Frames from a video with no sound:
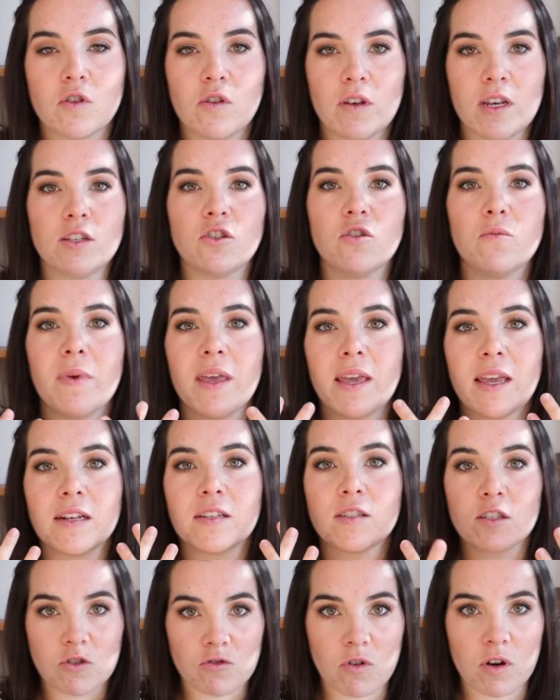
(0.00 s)
You need to make it
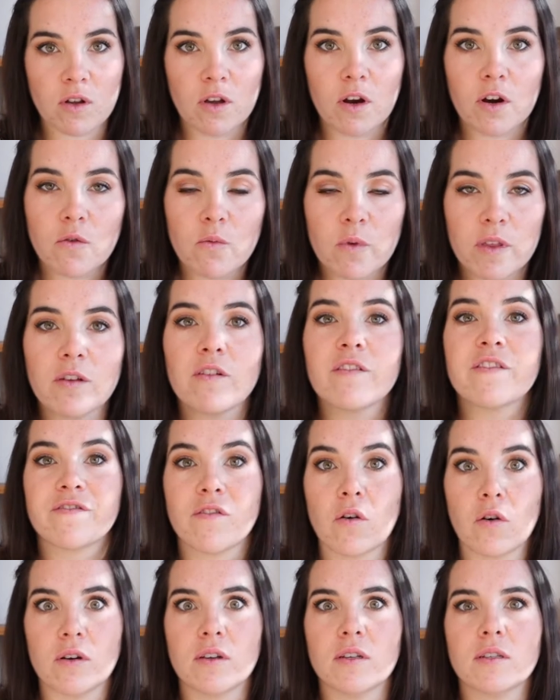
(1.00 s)
stronger with your
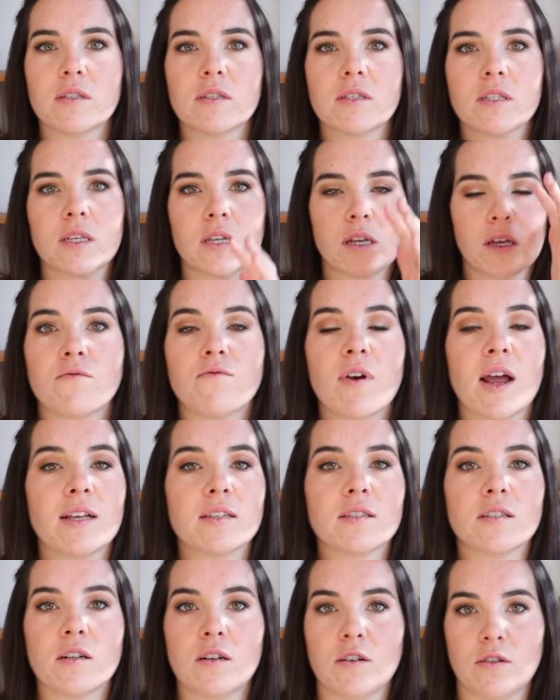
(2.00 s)
voice.
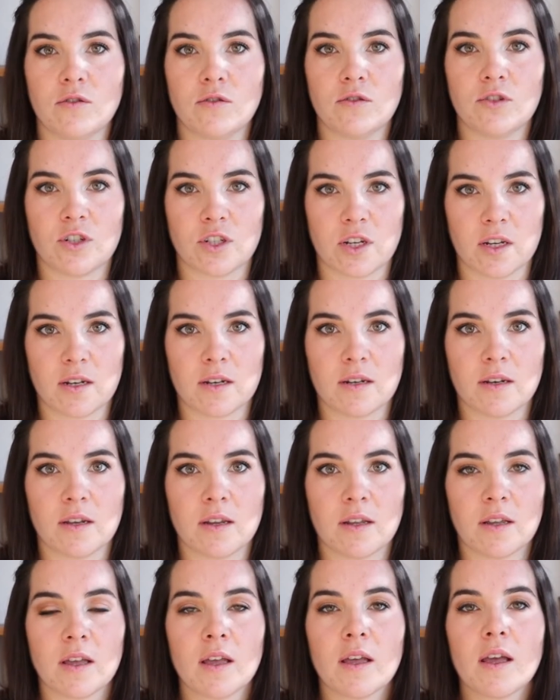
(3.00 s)
Resolution.
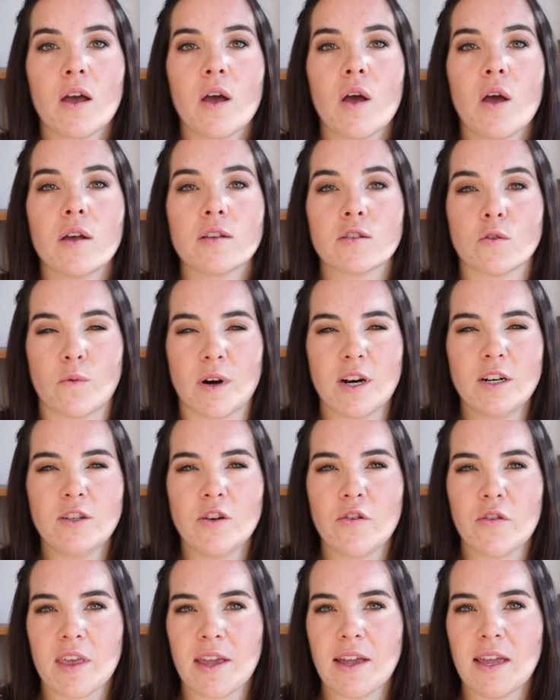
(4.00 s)
So where do
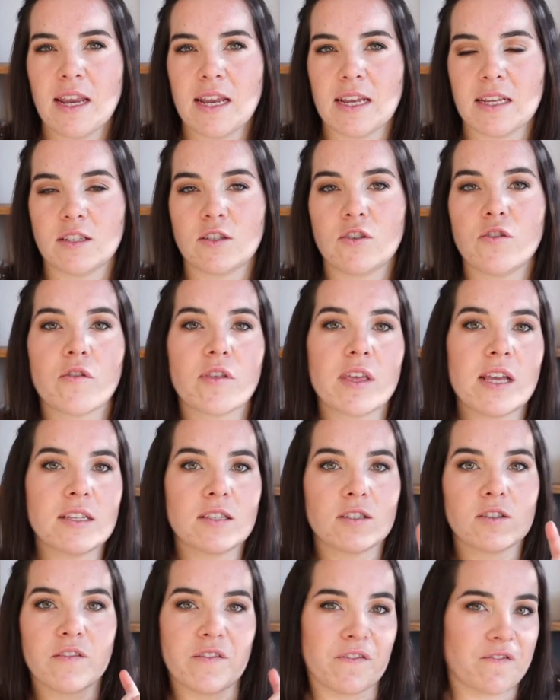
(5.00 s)
you think it is? Do you think it's
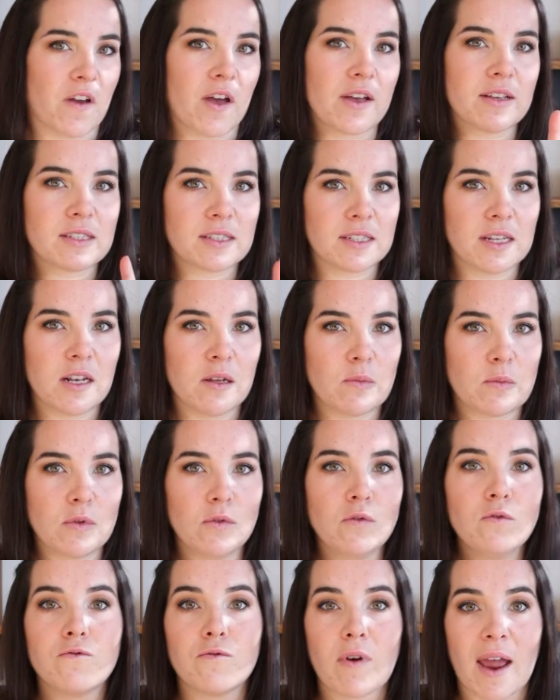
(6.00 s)
the first
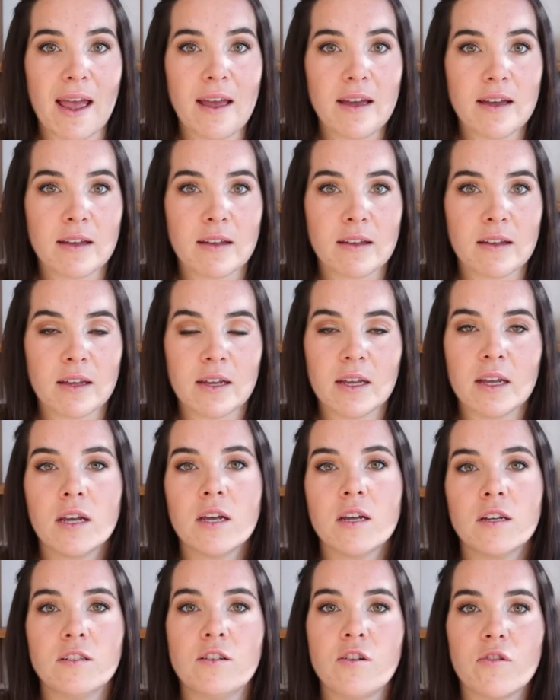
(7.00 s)
syllable, re?
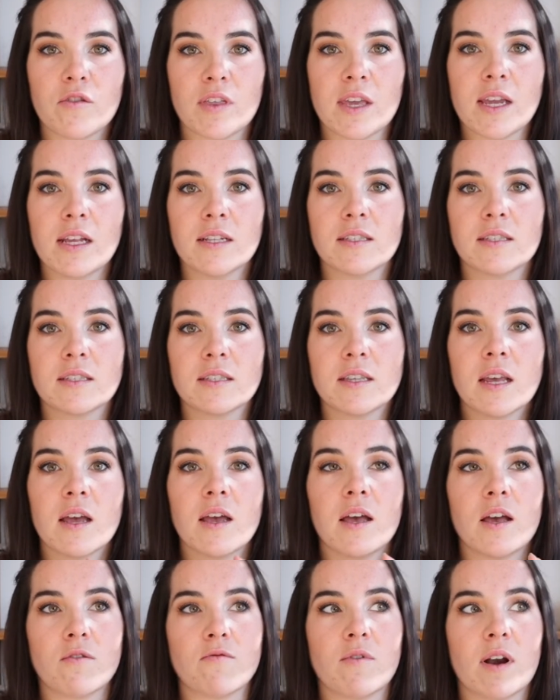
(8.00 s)
Do you think it's
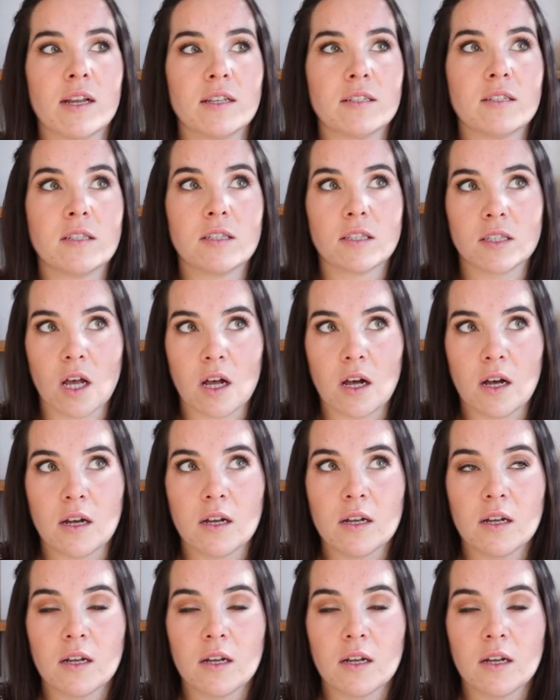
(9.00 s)
resolution?